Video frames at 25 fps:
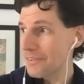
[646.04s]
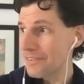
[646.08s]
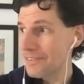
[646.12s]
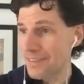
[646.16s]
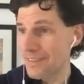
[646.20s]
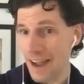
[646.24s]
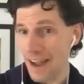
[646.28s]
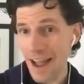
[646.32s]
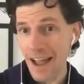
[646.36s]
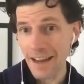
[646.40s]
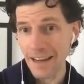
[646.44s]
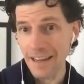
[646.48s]
are
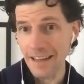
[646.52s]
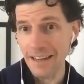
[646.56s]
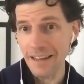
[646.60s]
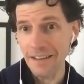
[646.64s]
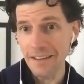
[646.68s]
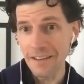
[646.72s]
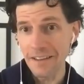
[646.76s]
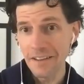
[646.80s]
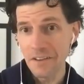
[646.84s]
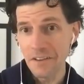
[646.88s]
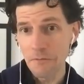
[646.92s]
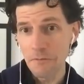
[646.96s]

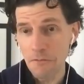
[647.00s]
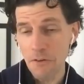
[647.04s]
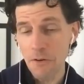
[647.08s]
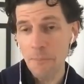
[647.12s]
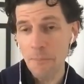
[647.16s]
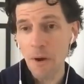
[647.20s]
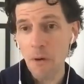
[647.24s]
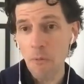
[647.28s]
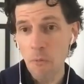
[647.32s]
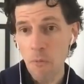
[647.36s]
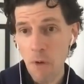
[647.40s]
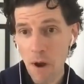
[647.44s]
dying
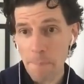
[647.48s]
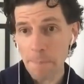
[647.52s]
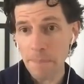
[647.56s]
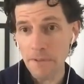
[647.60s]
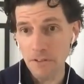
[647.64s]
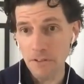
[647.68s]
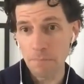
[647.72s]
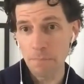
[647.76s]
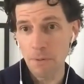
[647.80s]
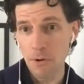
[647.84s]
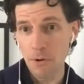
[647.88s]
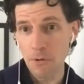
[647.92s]
from a
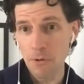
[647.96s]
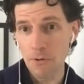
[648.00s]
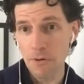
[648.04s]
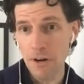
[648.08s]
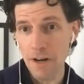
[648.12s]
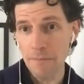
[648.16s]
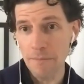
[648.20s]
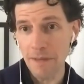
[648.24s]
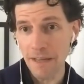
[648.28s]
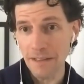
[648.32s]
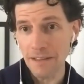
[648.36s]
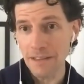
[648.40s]
weapons
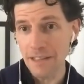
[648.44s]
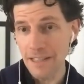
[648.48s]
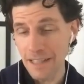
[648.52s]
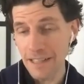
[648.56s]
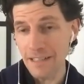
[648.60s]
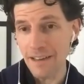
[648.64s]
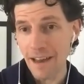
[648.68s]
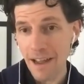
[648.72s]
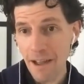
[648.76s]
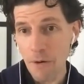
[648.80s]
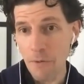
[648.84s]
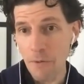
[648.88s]
program that
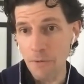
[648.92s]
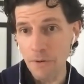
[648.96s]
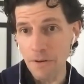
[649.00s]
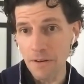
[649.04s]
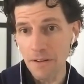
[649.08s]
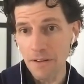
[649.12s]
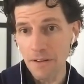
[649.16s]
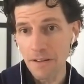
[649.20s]
leaked out.